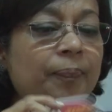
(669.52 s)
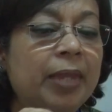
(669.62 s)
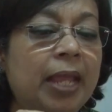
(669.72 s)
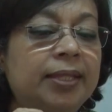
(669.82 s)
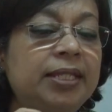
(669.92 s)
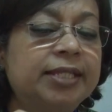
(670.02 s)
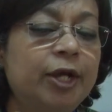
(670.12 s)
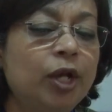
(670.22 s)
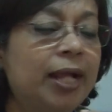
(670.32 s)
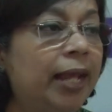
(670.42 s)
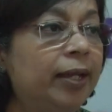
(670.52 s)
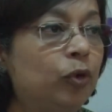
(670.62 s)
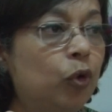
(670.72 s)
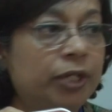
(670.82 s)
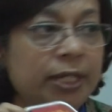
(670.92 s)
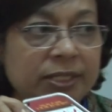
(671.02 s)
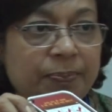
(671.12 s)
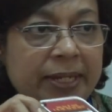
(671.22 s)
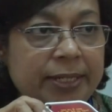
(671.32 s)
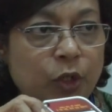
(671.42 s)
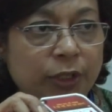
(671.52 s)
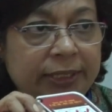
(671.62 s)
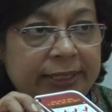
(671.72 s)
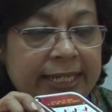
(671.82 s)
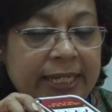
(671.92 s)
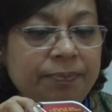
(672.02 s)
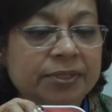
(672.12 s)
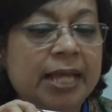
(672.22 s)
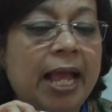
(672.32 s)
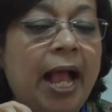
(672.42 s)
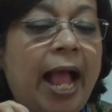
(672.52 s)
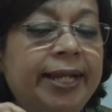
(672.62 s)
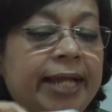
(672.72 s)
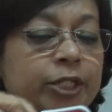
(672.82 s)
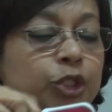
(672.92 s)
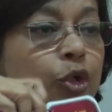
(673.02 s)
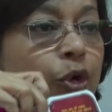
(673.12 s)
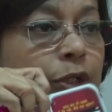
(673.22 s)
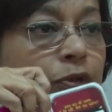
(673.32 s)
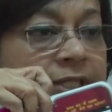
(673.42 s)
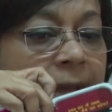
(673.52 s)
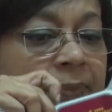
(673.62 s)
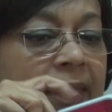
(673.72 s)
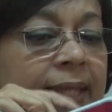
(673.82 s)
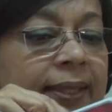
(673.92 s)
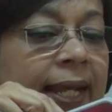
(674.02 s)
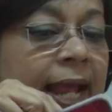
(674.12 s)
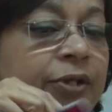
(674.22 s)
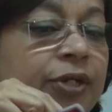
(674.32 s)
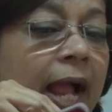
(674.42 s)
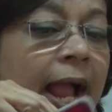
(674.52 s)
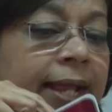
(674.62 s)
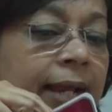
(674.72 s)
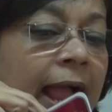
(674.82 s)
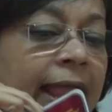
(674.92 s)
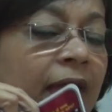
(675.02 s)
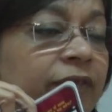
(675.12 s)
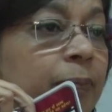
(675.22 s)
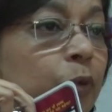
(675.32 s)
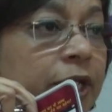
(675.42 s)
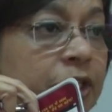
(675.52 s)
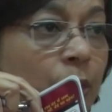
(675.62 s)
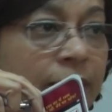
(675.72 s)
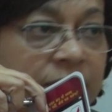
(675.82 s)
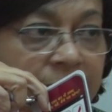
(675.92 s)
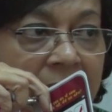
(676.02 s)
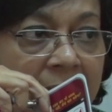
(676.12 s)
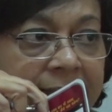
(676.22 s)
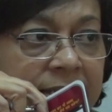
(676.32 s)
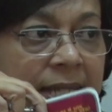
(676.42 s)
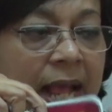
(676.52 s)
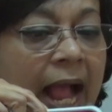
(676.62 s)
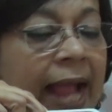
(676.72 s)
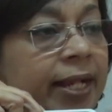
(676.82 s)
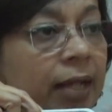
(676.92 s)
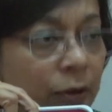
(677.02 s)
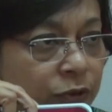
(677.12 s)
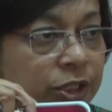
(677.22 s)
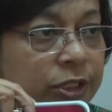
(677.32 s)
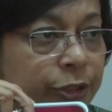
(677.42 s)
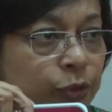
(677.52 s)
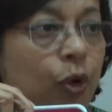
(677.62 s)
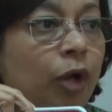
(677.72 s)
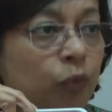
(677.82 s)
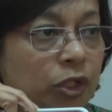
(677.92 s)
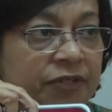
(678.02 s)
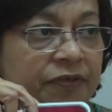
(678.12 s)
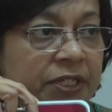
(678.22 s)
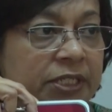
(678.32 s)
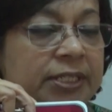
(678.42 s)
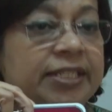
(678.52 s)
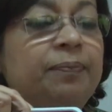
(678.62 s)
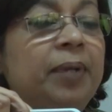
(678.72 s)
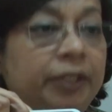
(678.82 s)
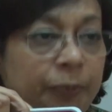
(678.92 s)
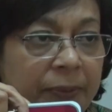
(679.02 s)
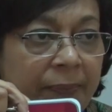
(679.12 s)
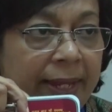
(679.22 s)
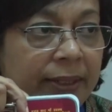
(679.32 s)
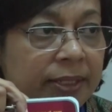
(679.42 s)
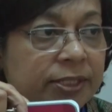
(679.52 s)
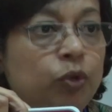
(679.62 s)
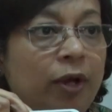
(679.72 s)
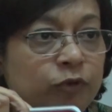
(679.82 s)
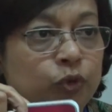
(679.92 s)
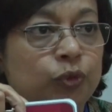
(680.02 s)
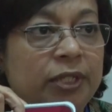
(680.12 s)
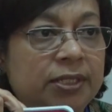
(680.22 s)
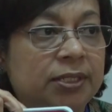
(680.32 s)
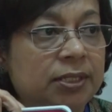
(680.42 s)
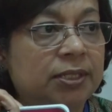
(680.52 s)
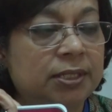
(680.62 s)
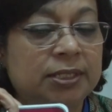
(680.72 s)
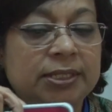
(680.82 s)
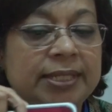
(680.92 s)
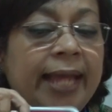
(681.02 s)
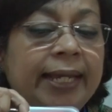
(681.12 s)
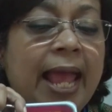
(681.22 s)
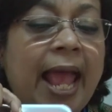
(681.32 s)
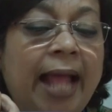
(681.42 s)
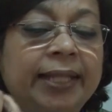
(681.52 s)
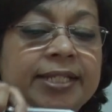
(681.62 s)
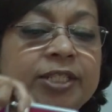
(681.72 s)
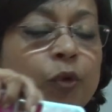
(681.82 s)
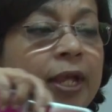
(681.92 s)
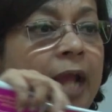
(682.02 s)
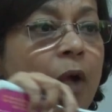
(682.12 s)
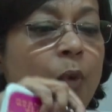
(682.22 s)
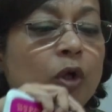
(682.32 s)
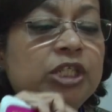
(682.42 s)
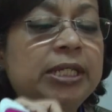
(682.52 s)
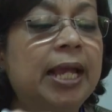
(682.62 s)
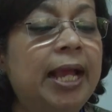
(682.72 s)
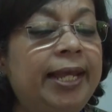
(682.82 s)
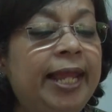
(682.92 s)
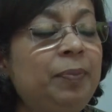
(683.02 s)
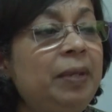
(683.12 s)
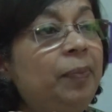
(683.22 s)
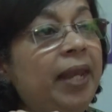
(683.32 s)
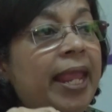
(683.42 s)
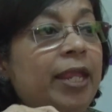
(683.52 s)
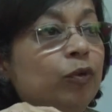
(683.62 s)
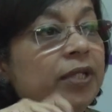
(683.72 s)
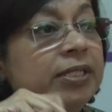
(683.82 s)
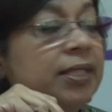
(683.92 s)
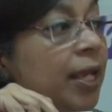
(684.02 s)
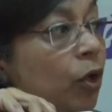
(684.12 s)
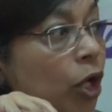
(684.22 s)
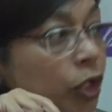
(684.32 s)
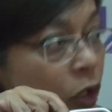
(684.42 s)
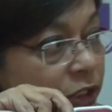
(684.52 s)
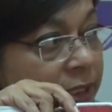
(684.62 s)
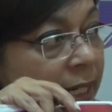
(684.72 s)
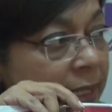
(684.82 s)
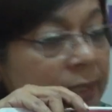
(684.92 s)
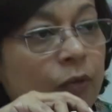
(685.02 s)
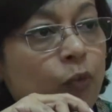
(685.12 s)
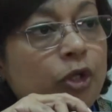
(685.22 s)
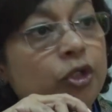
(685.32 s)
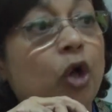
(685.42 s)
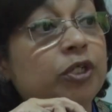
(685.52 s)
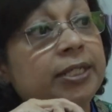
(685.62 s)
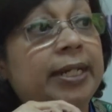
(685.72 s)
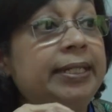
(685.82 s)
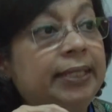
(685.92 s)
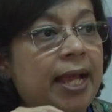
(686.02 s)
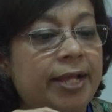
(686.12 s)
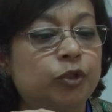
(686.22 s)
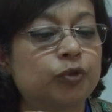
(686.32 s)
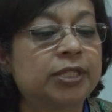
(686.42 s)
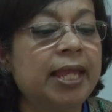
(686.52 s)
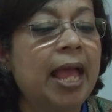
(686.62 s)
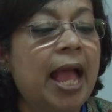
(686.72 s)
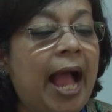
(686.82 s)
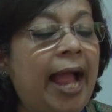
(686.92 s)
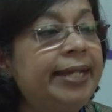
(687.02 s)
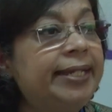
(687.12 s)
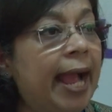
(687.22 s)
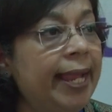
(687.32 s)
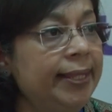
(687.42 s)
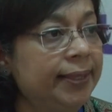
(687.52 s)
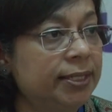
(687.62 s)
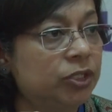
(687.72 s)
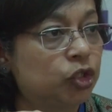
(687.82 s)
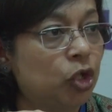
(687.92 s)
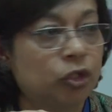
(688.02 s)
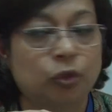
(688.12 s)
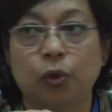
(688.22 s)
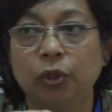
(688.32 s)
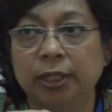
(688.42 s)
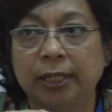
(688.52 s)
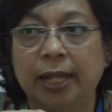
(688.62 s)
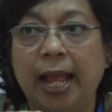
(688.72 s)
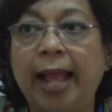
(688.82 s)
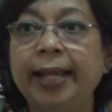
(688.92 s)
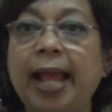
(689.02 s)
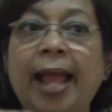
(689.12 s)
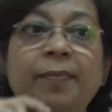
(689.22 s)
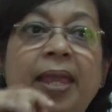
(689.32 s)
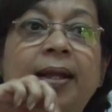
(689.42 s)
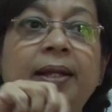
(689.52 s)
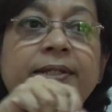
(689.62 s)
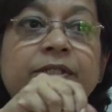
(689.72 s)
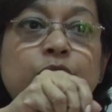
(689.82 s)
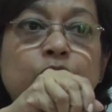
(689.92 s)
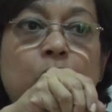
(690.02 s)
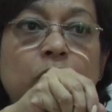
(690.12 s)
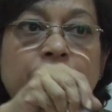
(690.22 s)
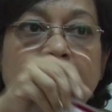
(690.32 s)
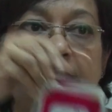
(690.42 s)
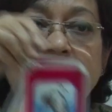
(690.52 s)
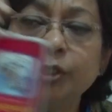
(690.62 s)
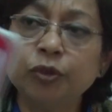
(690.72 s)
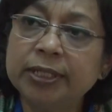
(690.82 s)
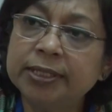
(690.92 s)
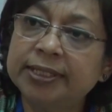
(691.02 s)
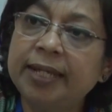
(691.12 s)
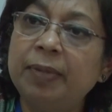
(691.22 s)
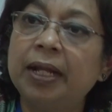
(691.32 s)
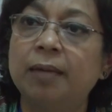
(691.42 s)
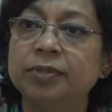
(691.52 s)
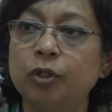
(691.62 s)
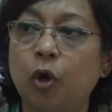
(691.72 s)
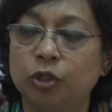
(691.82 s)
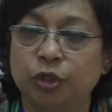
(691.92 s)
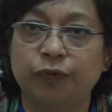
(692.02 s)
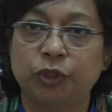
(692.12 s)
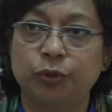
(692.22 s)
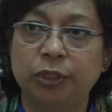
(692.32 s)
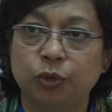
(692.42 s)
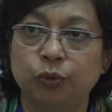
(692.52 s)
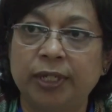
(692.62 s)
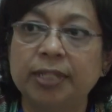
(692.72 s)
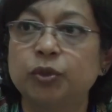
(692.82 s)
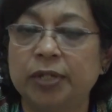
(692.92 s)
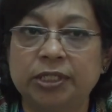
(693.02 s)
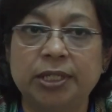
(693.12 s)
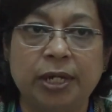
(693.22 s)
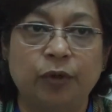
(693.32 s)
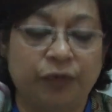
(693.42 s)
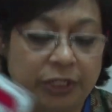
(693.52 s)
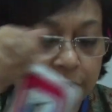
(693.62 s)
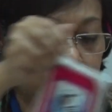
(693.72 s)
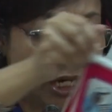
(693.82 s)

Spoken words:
These are all color-coded depending on the themes. And I show you something, then I have the bullet points behind. I counsel you on whatever it is, say birth preparedness. You have to do this, that. And that's okay, now, Bhoji, let me play you this thing called Dr. Anita, what Dr. Anita has to say. I dial this short code, and I make her listen to Dr. Anita. So this then becomes an audiovisual toolkit. So it's an innovation.